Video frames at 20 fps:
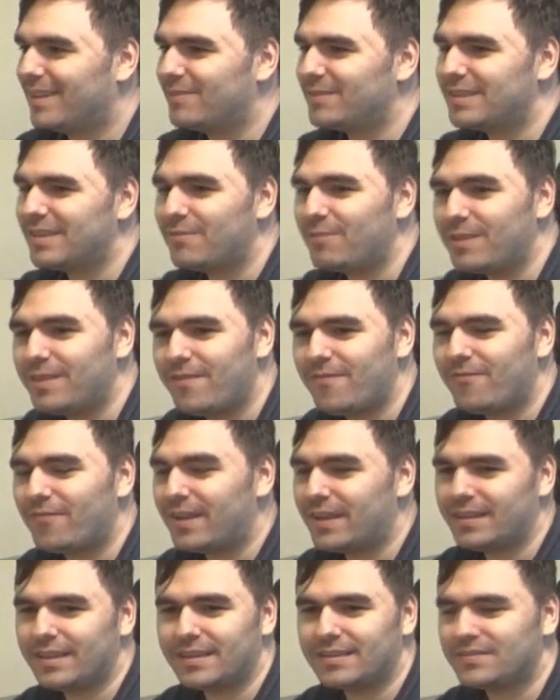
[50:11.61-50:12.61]
And I was like, what the
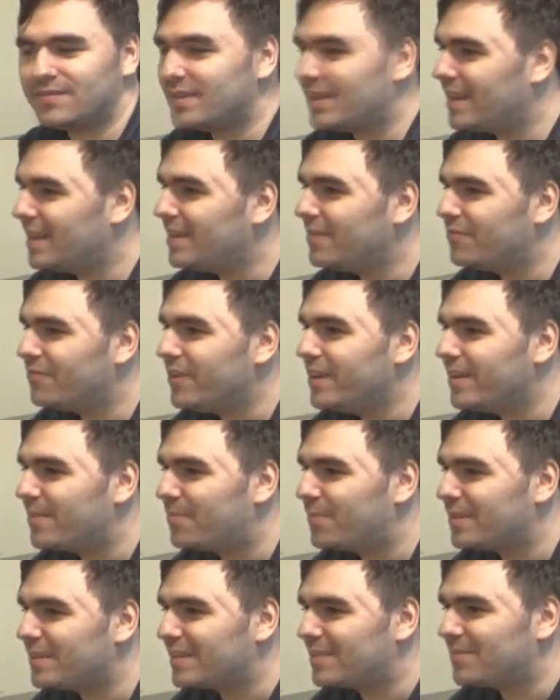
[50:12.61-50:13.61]
fuck does getting
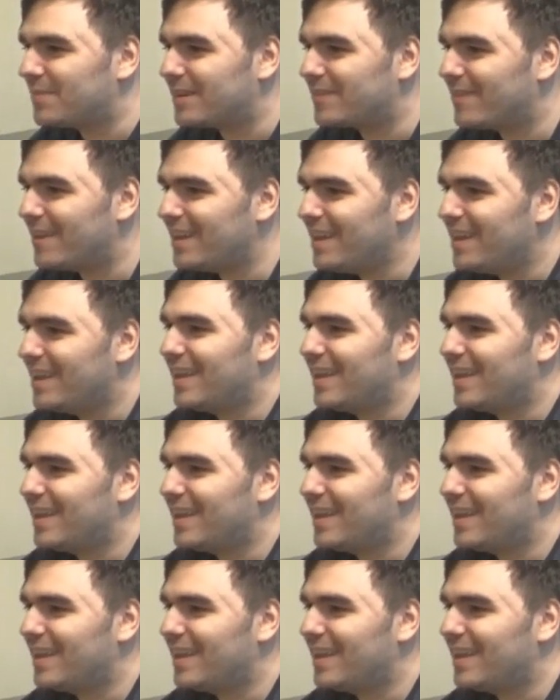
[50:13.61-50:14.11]
fingerprinted mean, right?